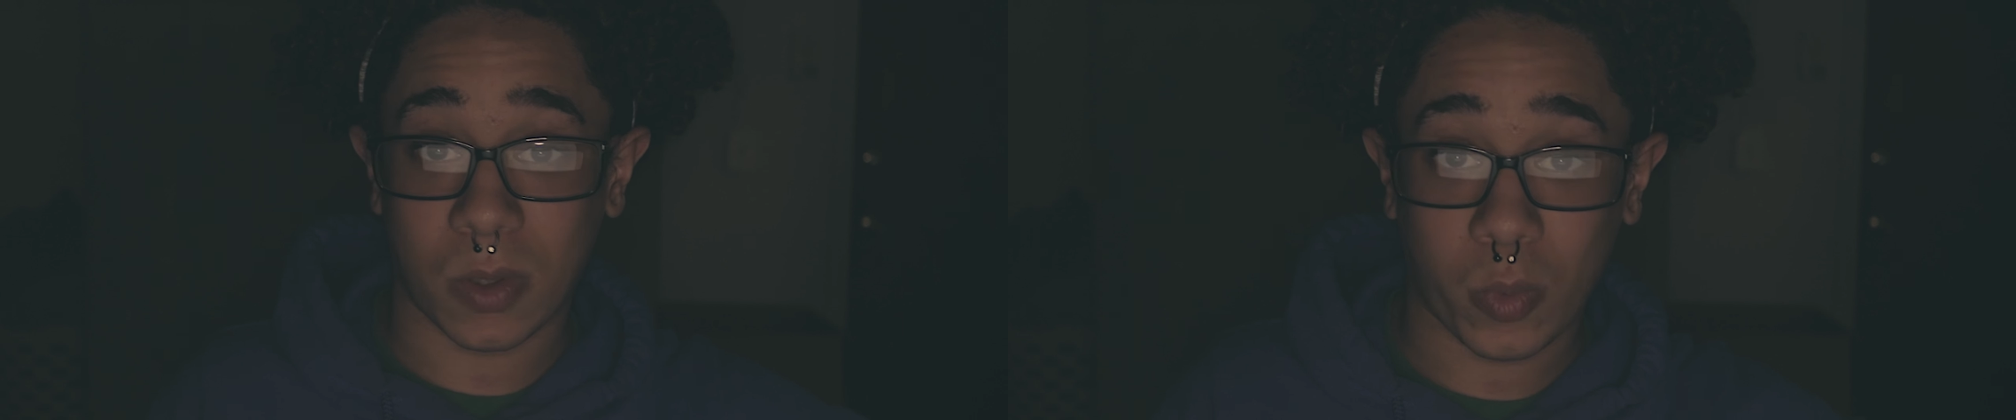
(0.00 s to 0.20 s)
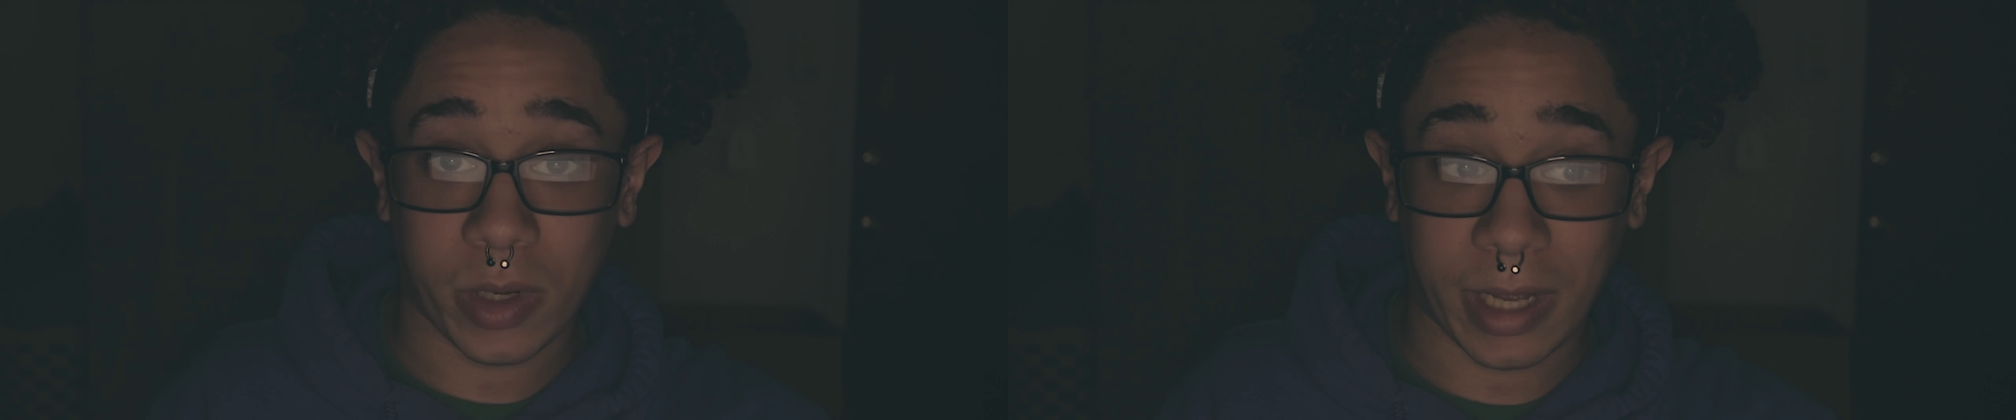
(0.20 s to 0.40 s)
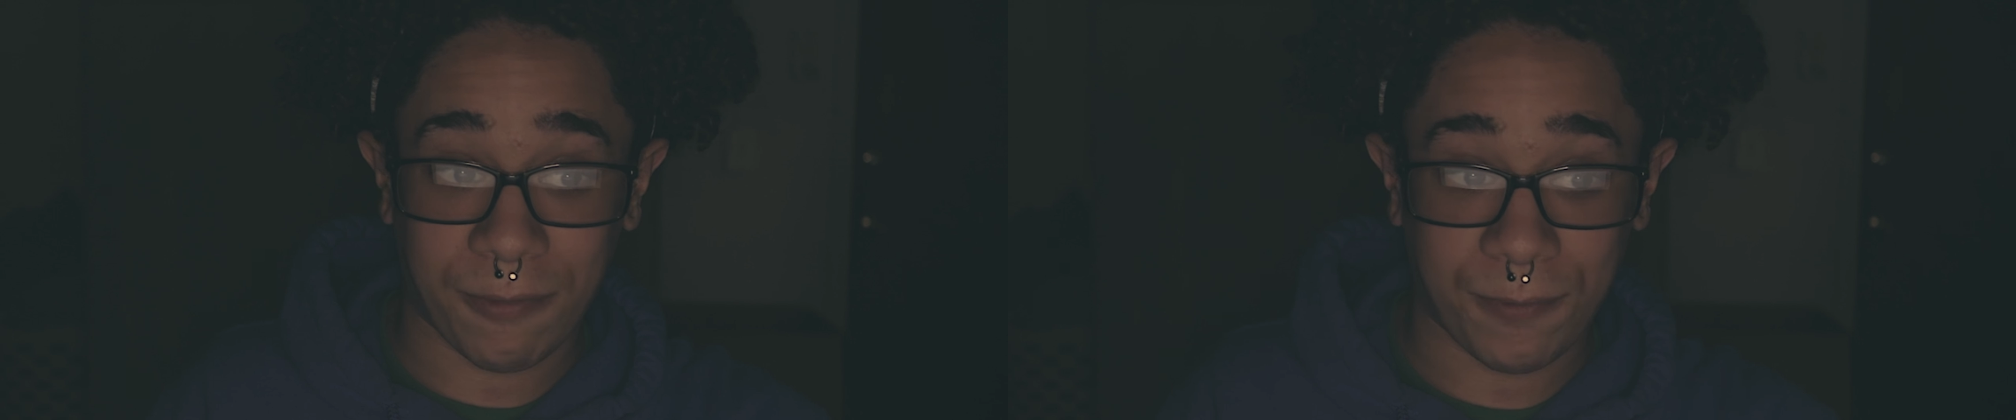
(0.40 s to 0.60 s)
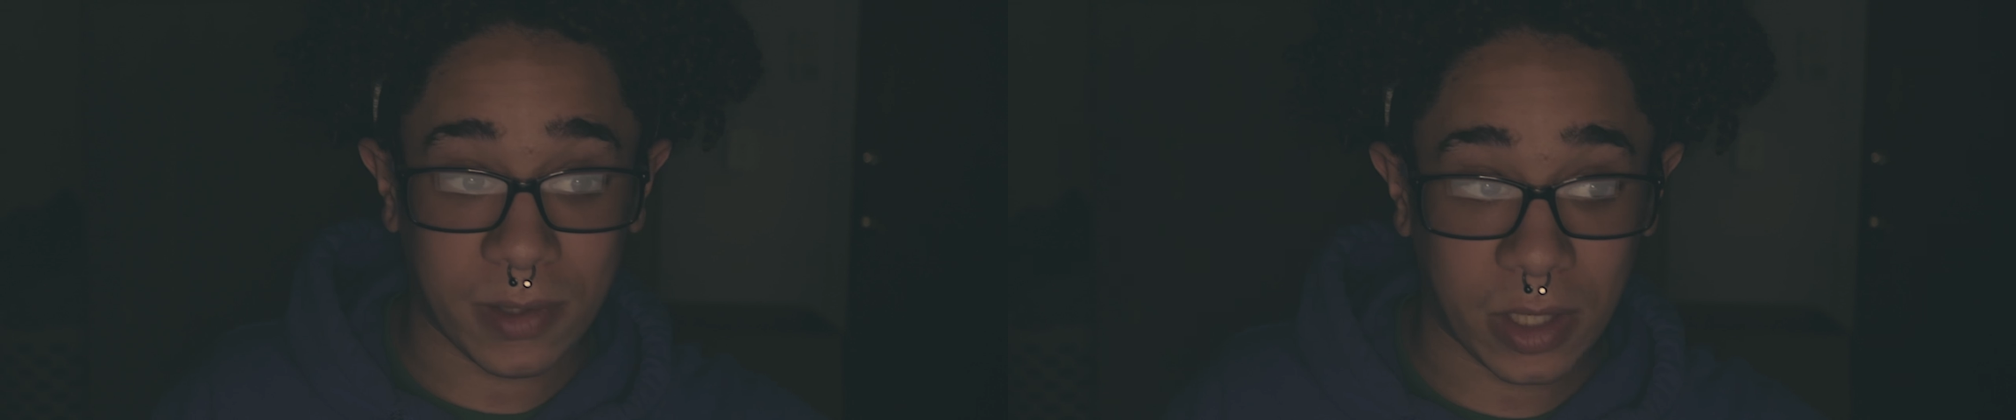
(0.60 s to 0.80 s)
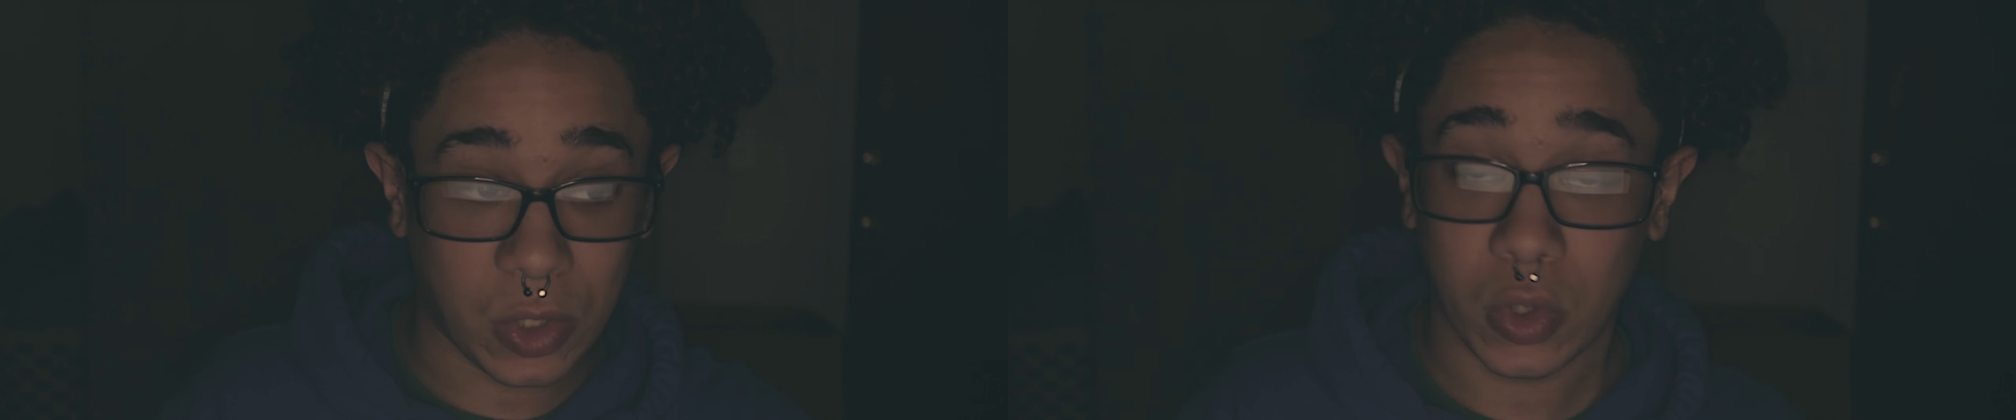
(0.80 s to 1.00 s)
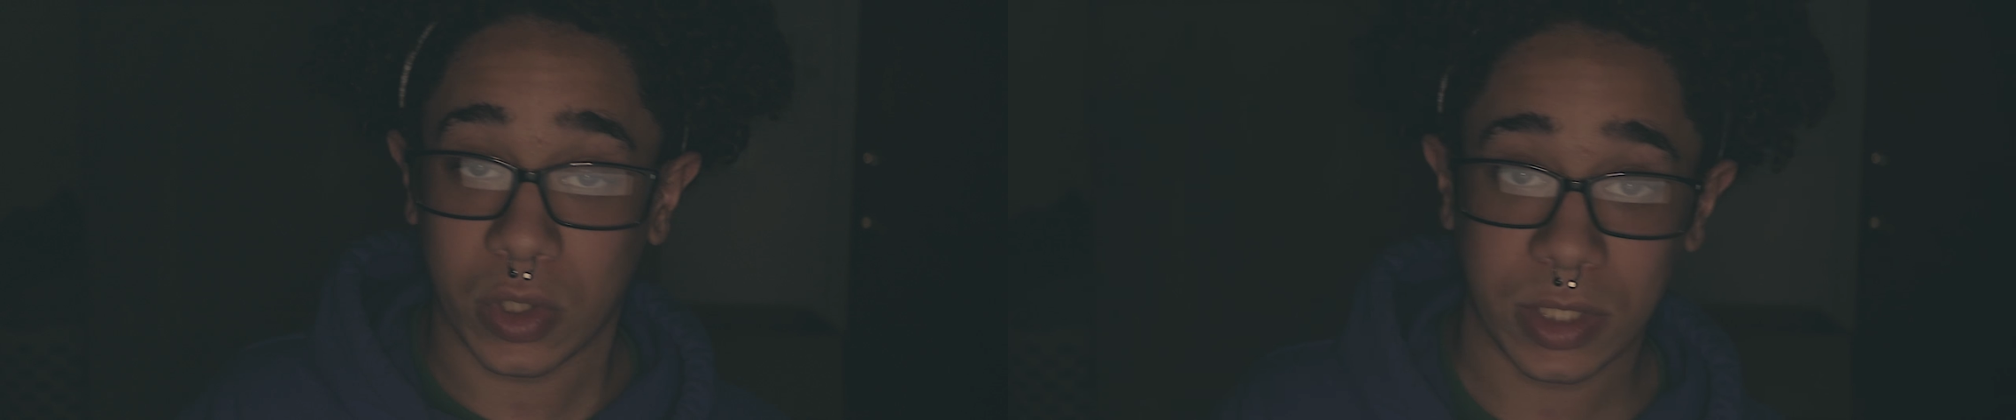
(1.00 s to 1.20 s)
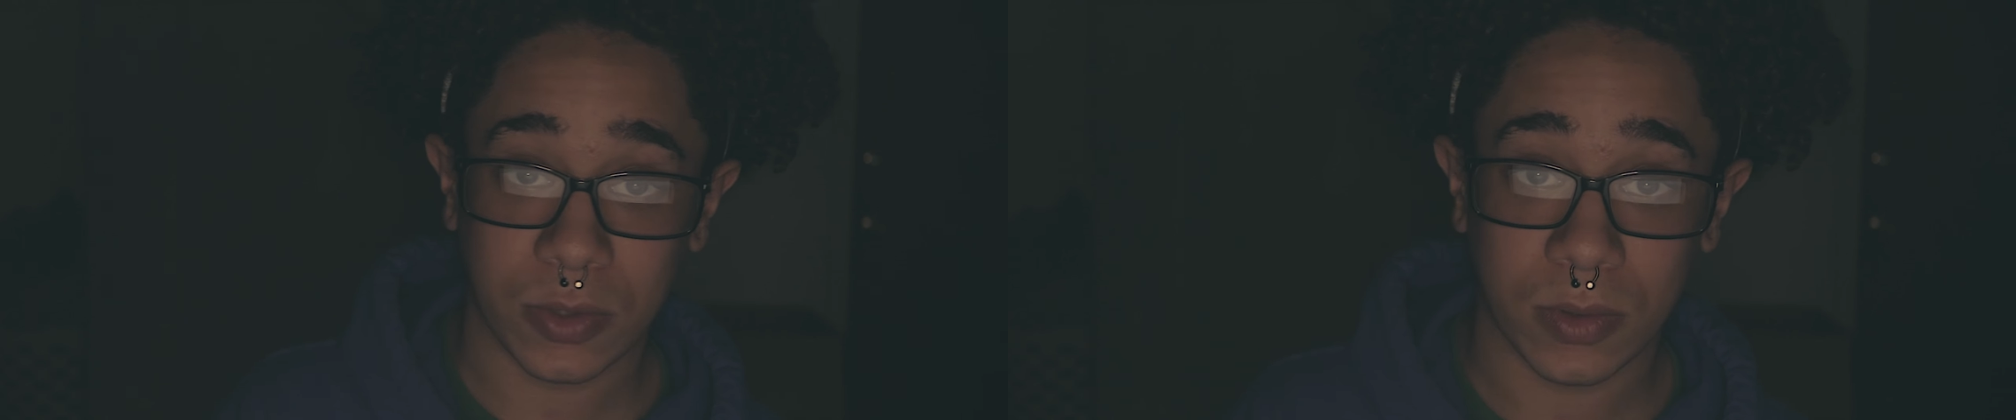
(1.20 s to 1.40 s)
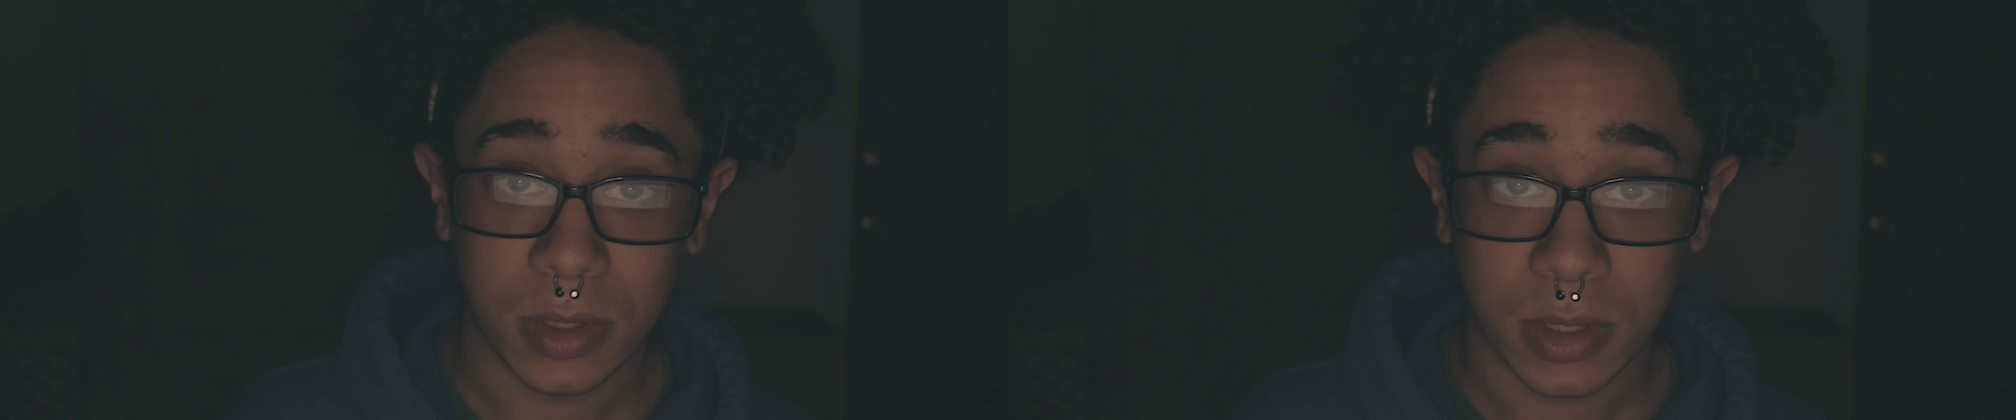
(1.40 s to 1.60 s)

on what I feel like you could do.